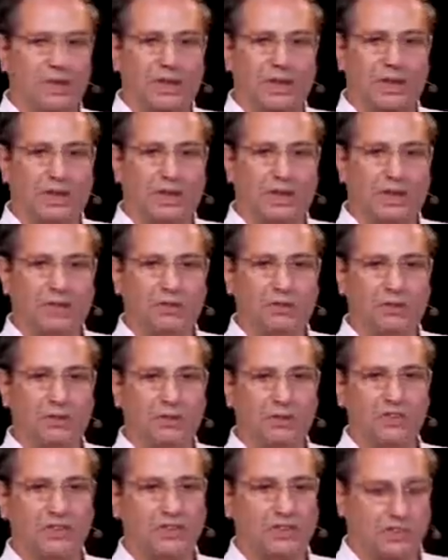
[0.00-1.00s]
And if
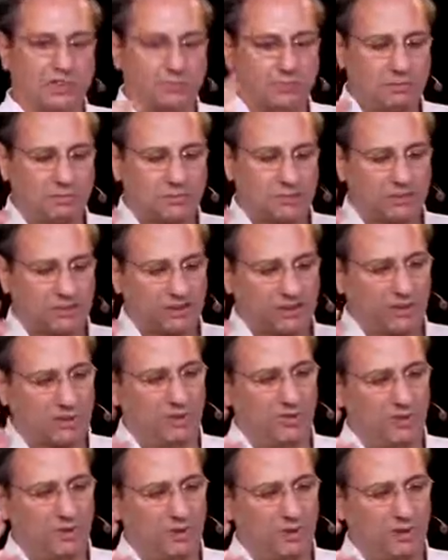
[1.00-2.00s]
your set
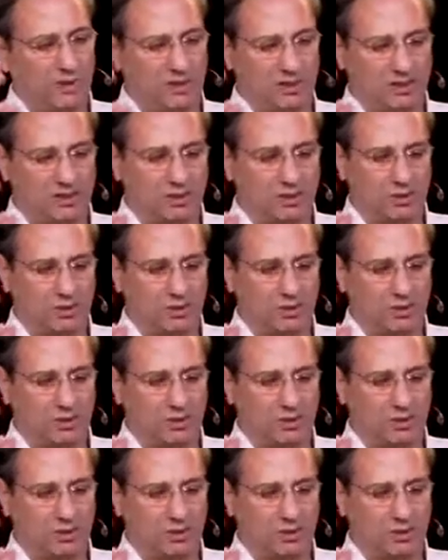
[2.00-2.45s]
of mind is,